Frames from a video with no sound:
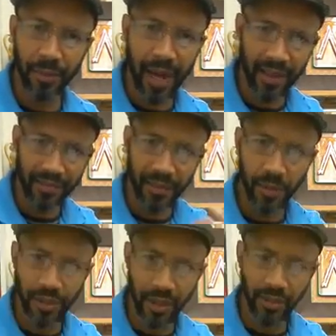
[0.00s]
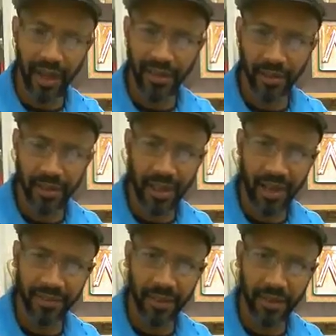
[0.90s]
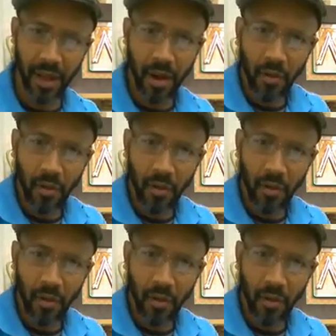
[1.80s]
bite of food to go down your esophagus.